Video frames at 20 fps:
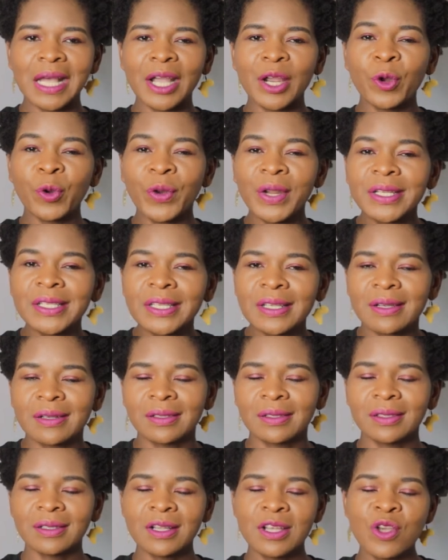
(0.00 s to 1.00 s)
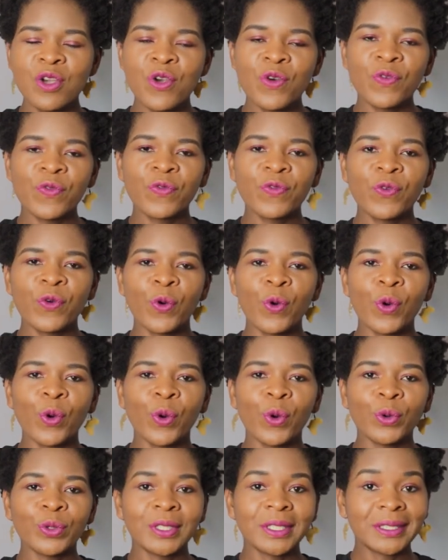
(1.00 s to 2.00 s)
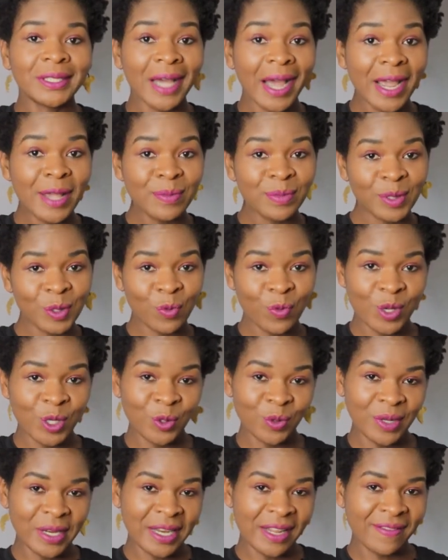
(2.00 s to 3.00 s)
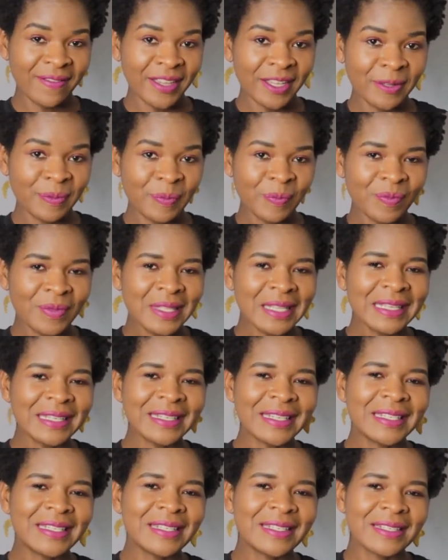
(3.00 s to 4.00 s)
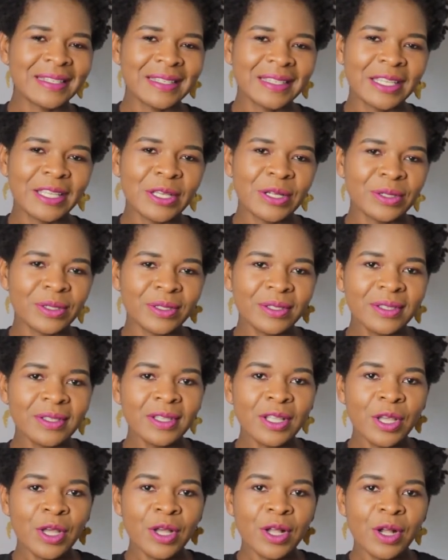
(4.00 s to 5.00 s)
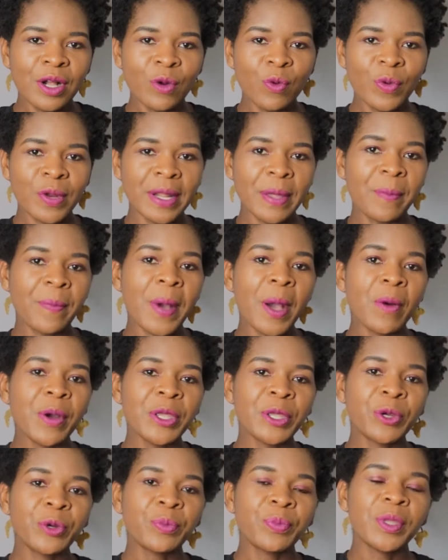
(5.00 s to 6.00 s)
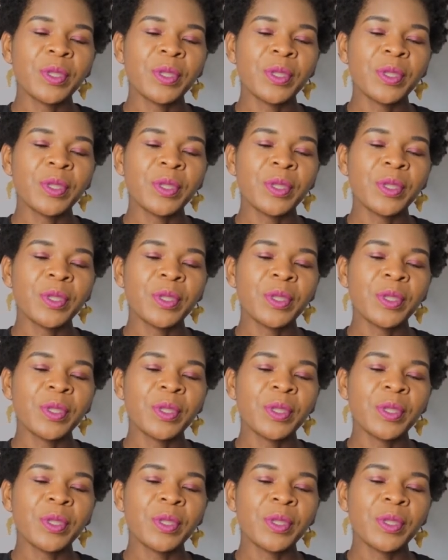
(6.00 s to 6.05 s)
are critical for the times in which we're living. Digital skills will empower young